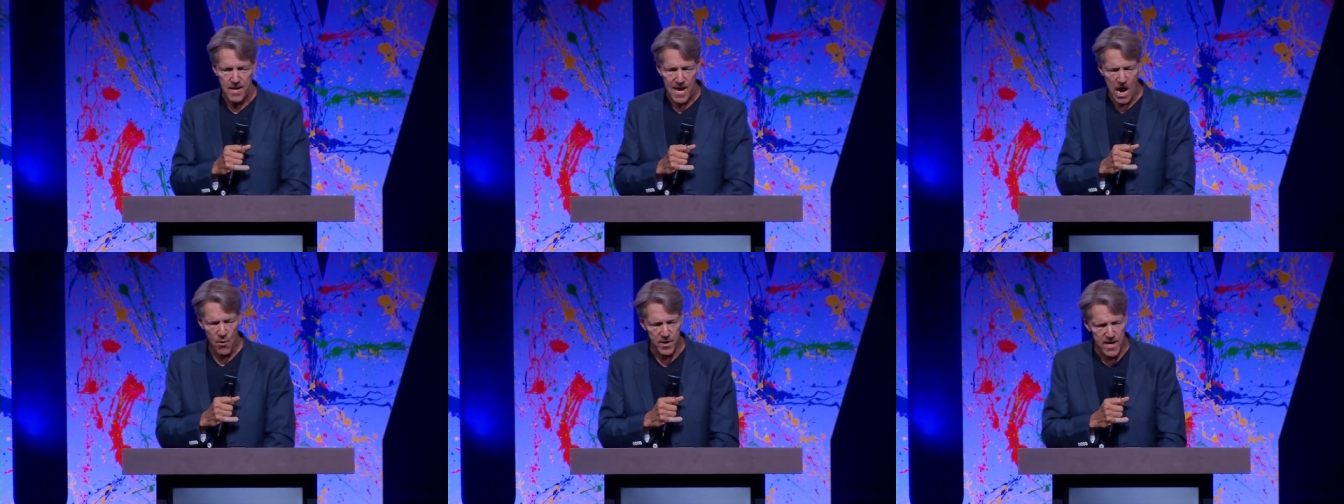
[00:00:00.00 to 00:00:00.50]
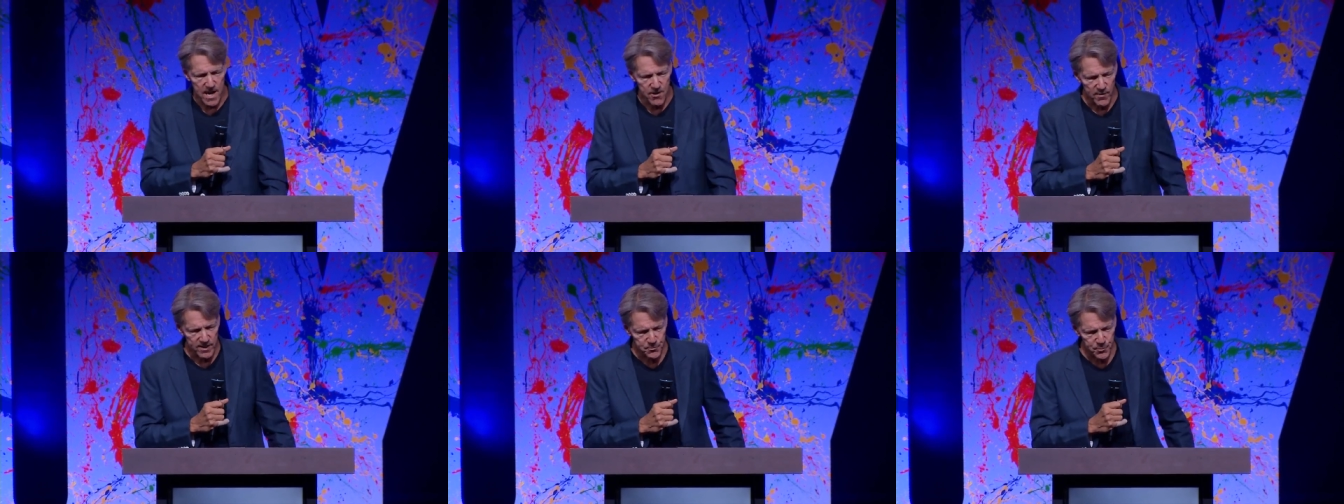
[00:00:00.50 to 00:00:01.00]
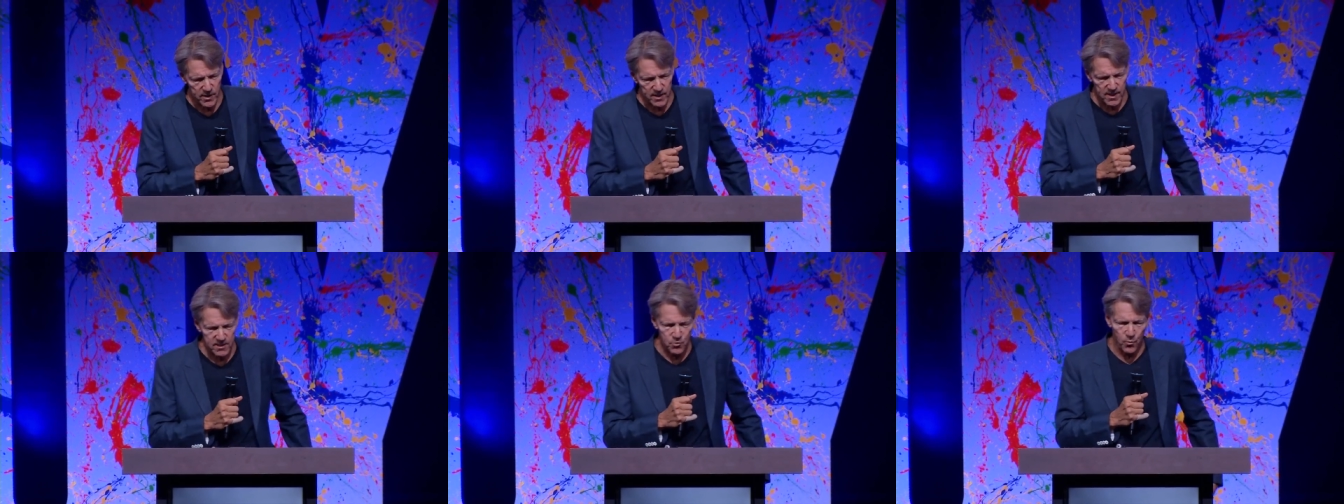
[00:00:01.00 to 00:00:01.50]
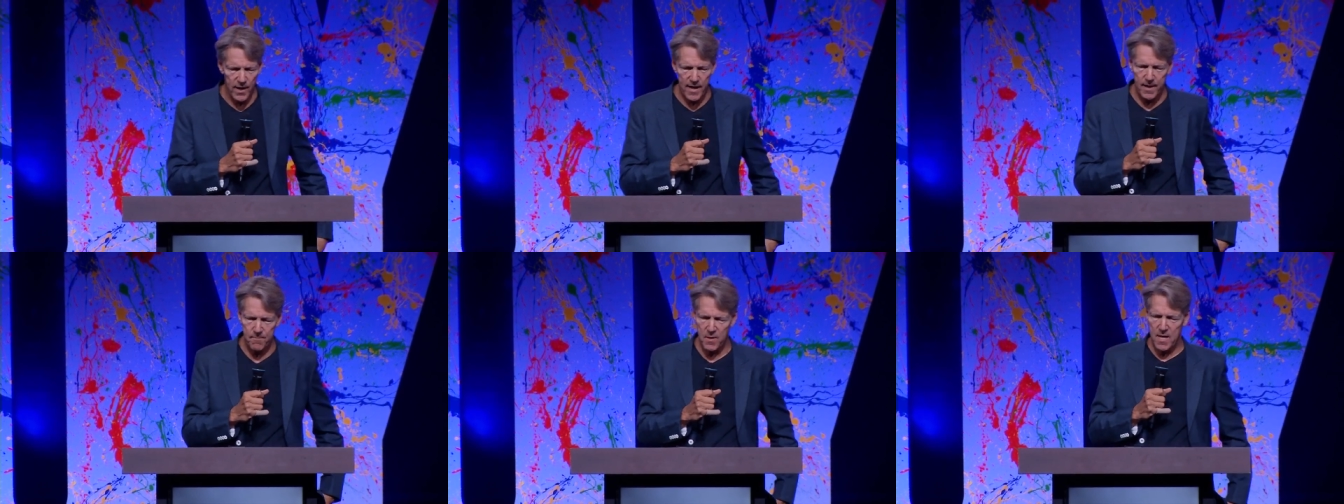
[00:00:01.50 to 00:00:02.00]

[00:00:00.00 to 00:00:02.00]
Howard Hendricks put it this way